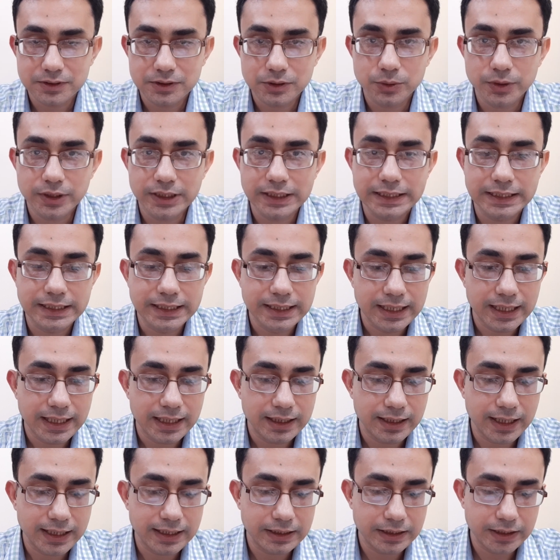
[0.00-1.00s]
Okay,
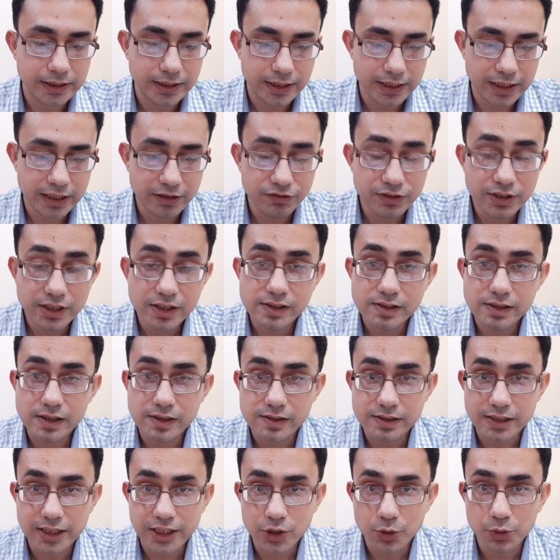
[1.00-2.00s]
like if there is a
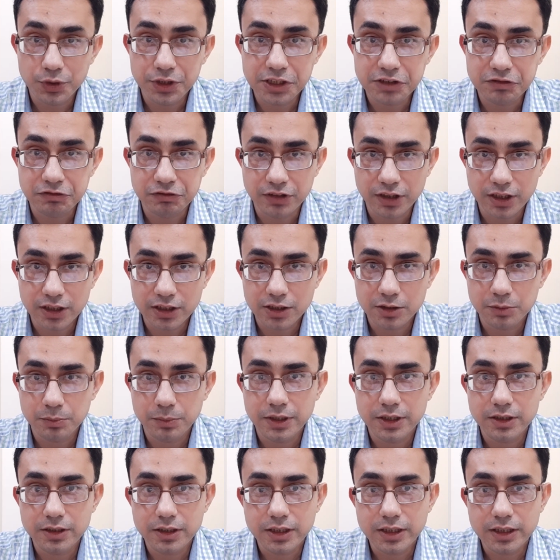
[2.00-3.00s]
security
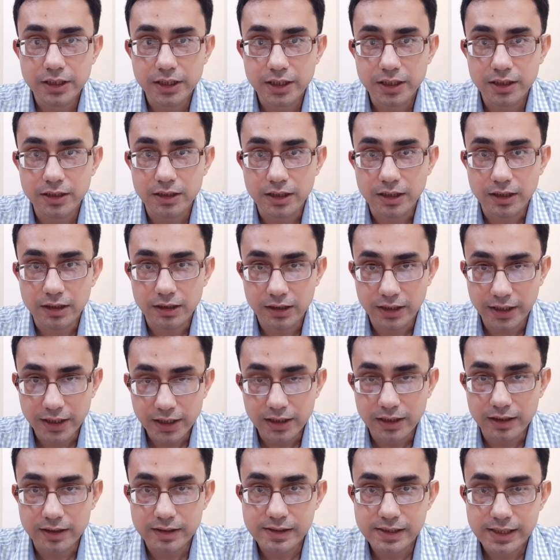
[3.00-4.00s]
vulnerability in
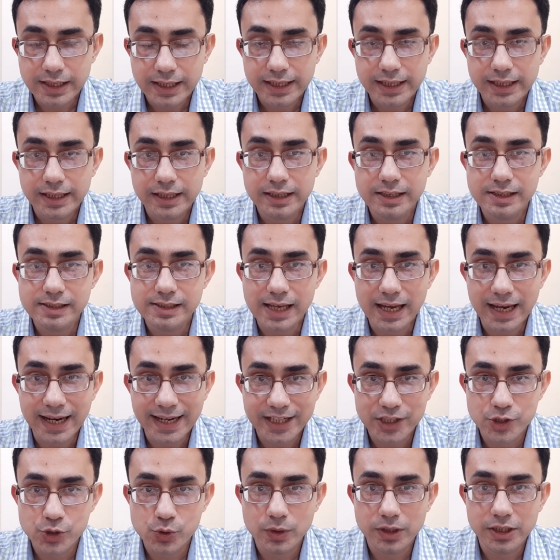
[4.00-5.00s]
Linux, it is
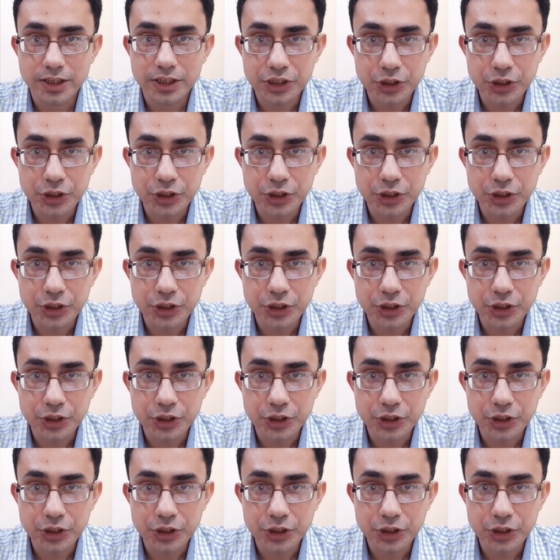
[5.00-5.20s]
actually